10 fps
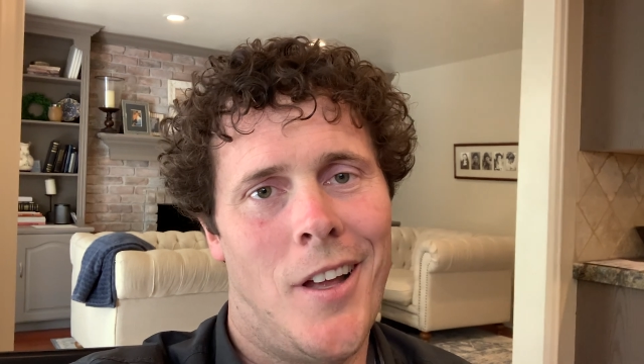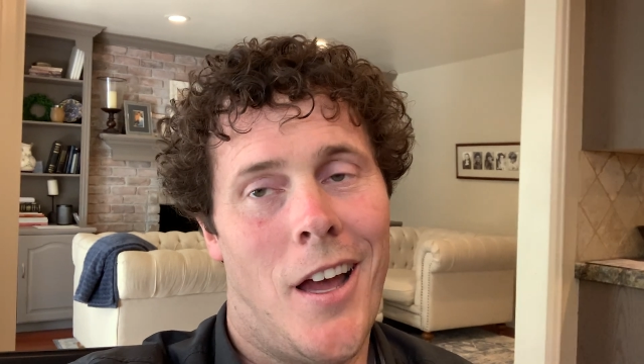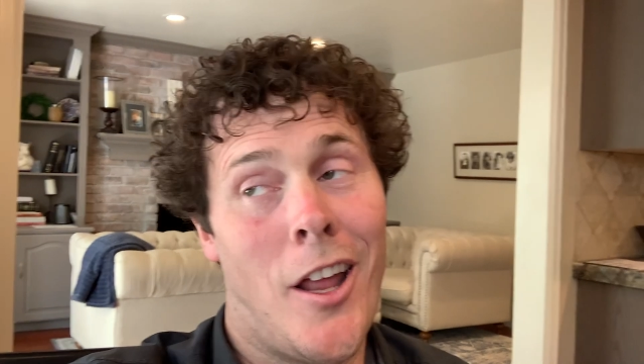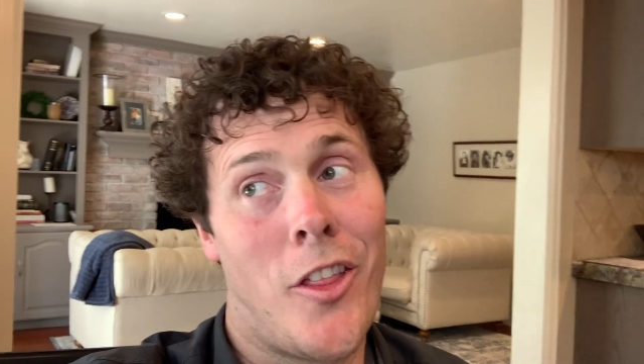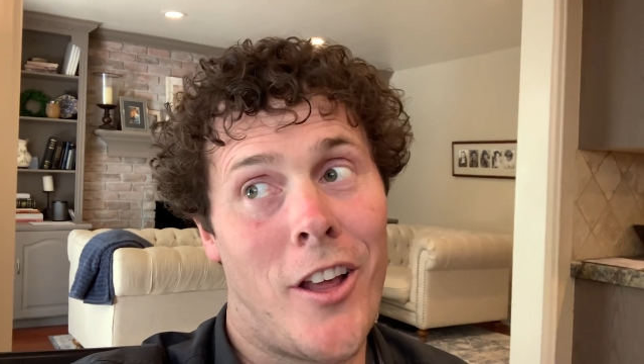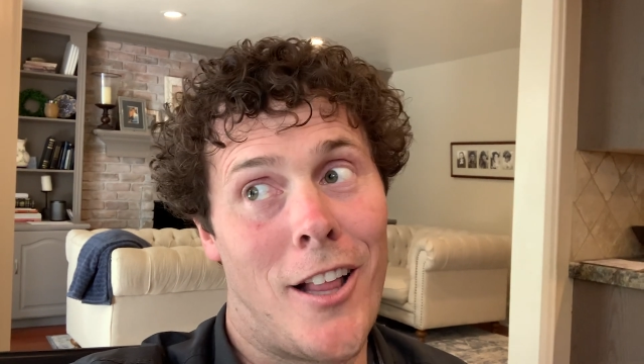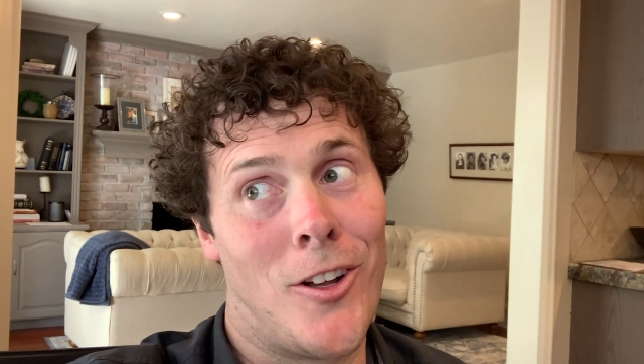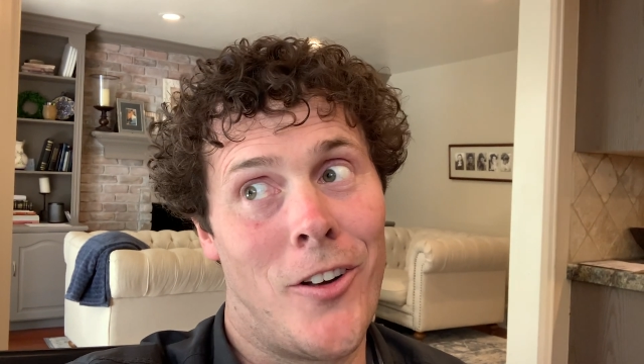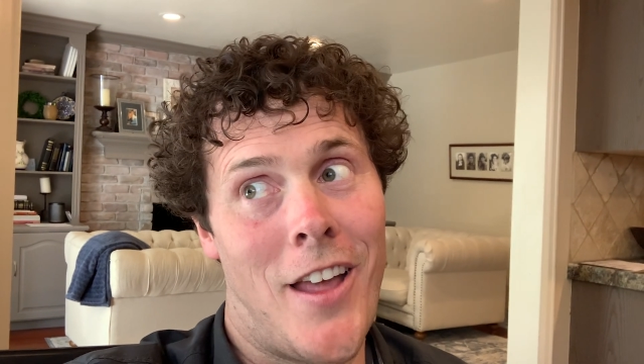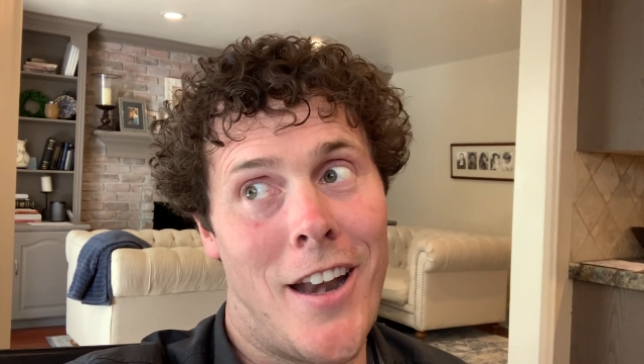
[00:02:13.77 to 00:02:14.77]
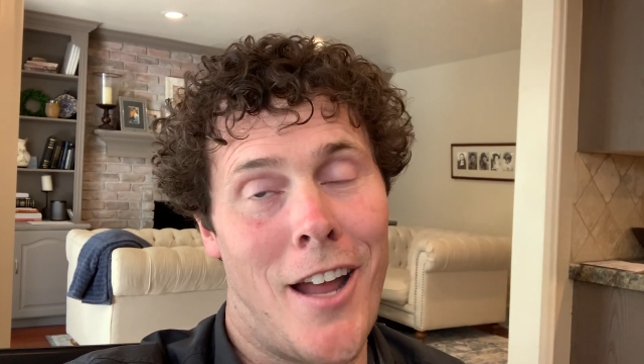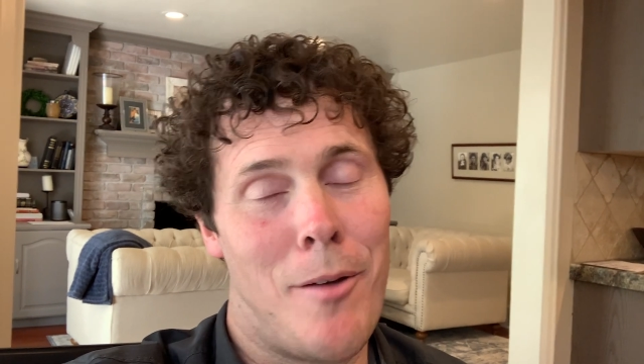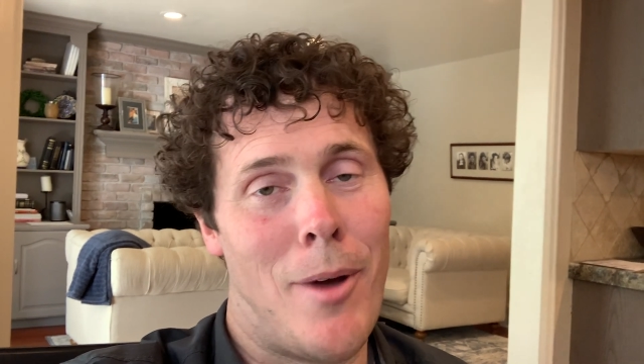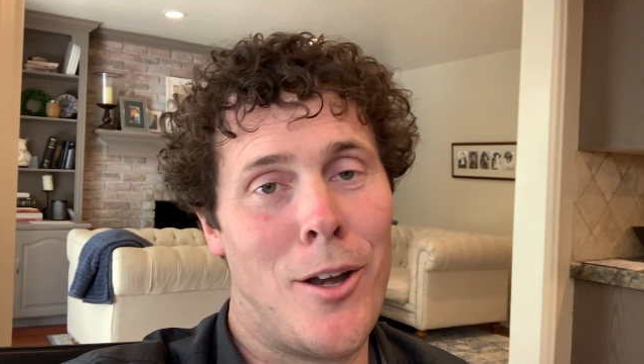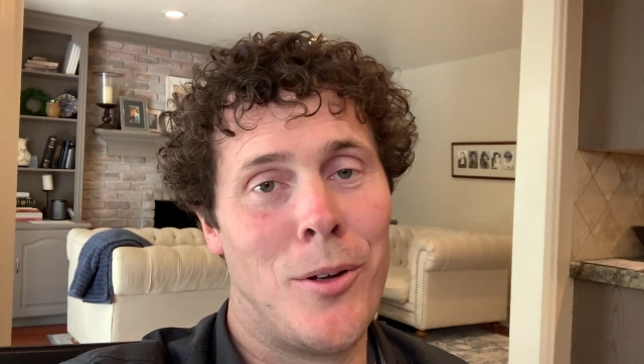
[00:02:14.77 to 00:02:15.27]
Another thing I learned that
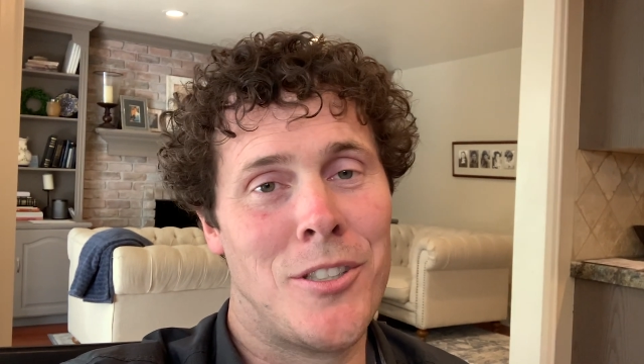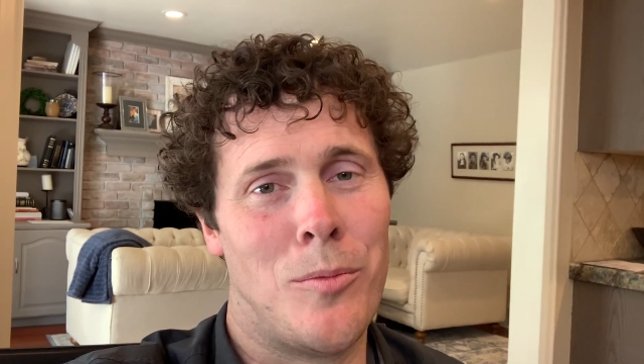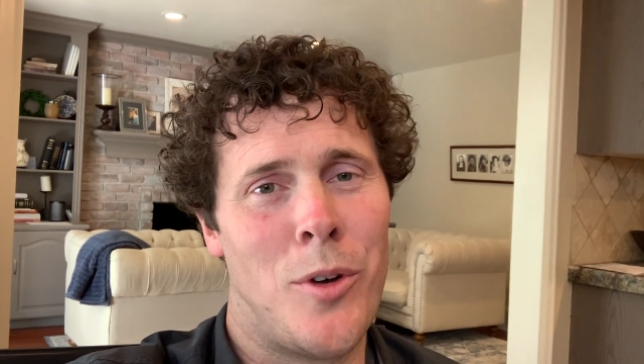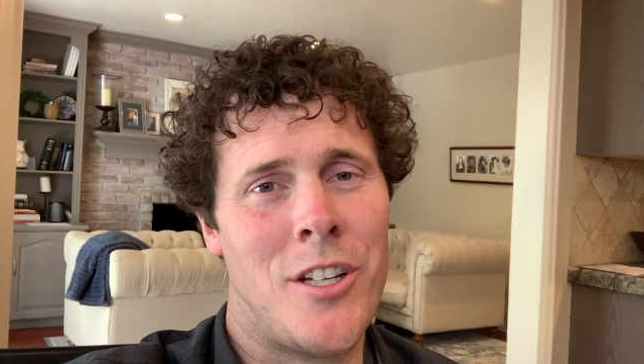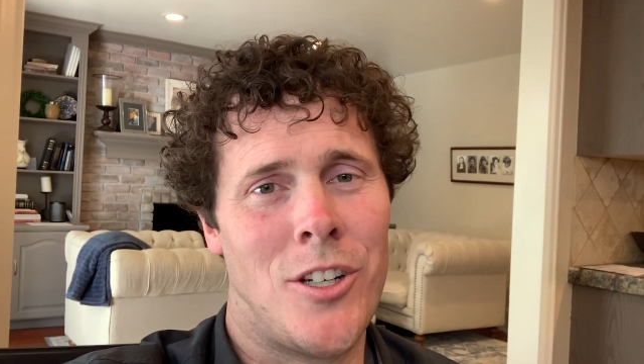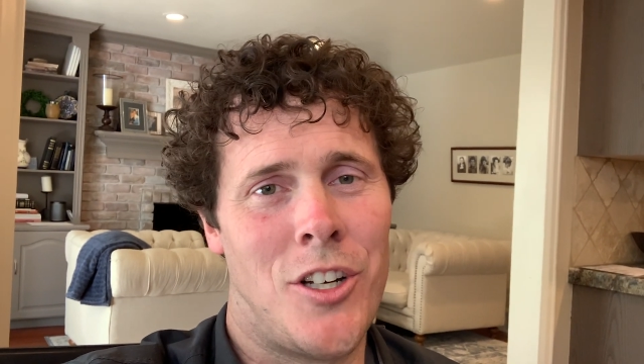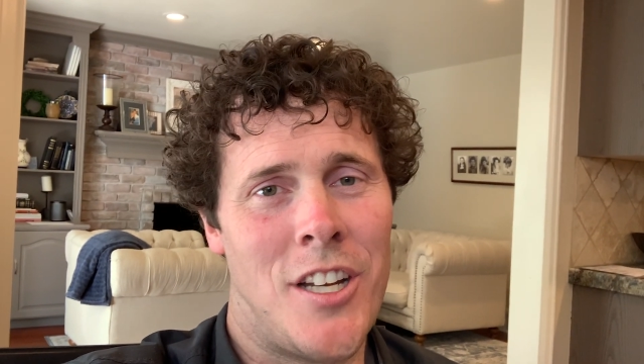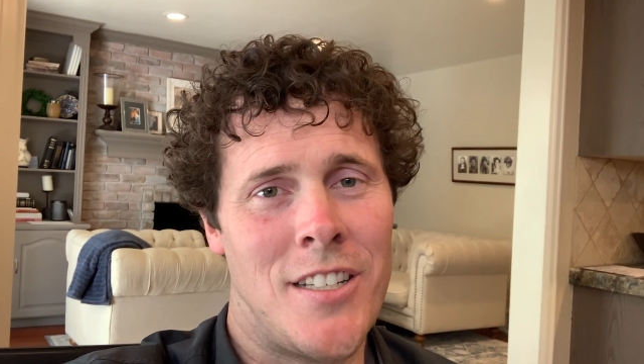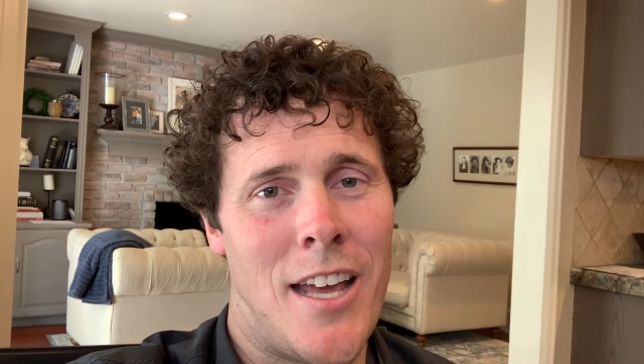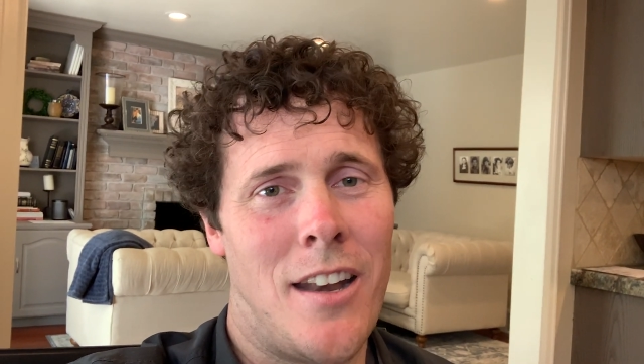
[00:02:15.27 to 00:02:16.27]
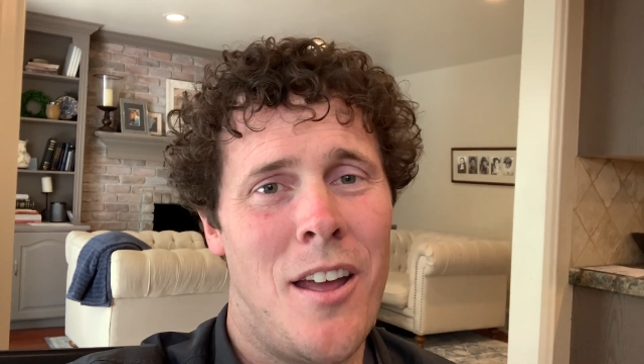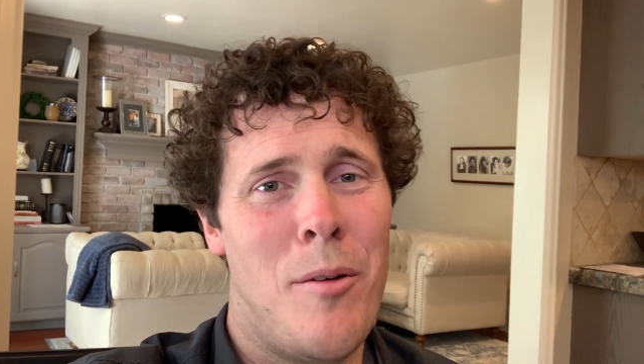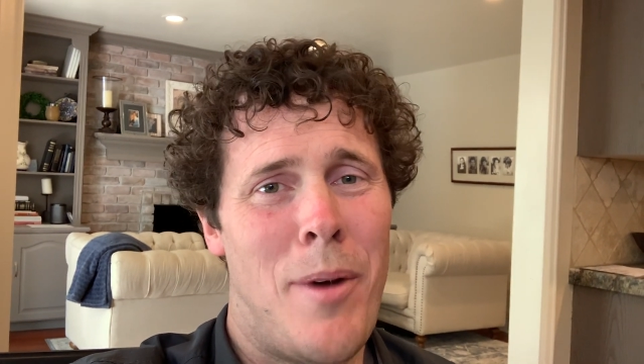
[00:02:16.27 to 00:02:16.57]
night by doing some research is that